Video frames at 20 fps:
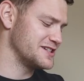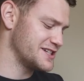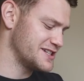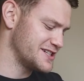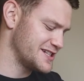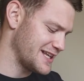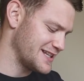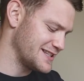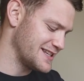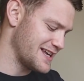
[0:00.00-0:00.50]
it
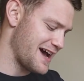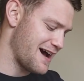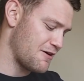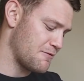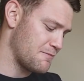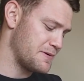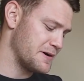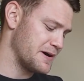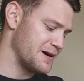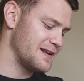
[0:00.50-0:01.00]
sheds out,
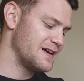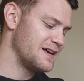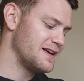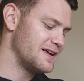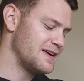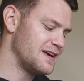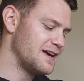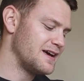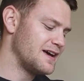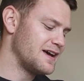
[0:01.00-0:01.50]
but
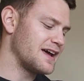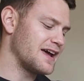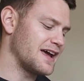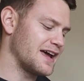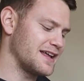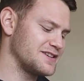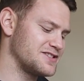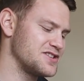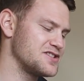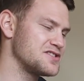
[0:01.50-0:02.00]

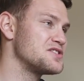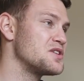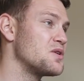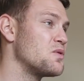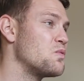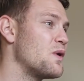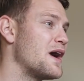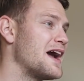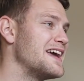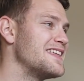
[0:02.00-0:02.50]
just the
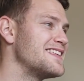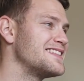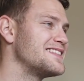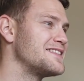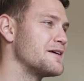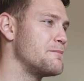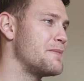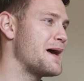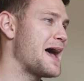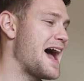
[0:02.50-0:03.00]
way that the
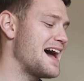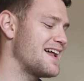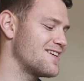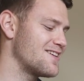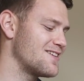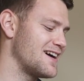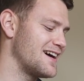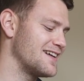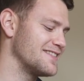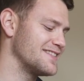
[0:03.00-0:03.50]

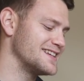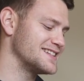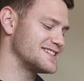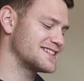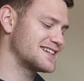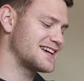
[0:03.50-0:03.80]
pattern on this